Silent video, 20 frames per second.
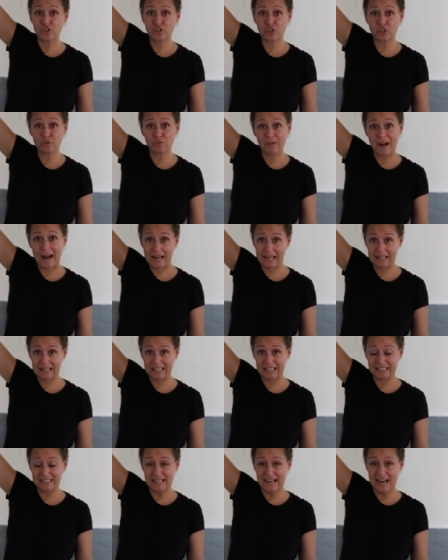
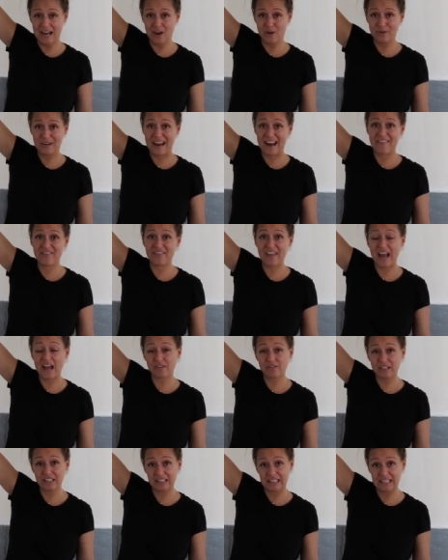directly down, and
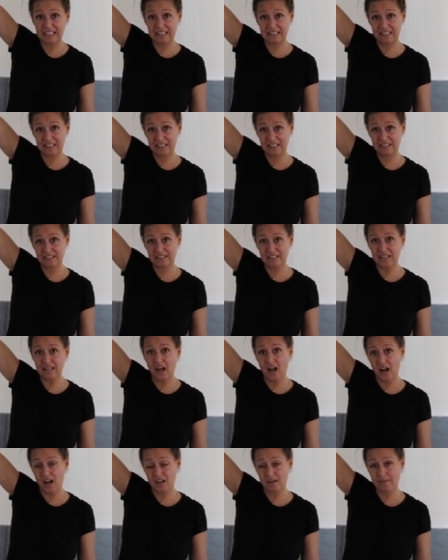that releases the
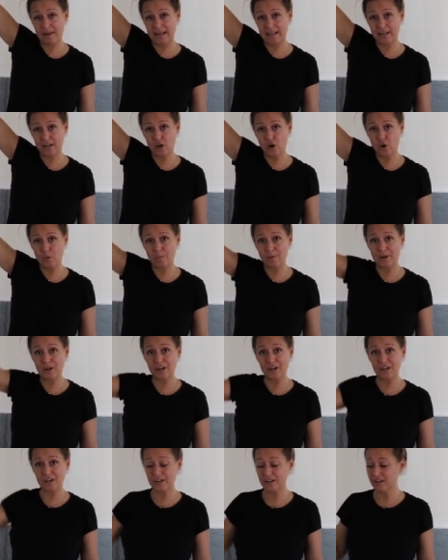automatic
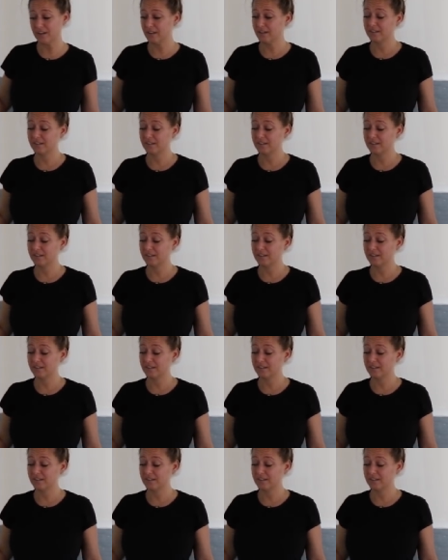opener.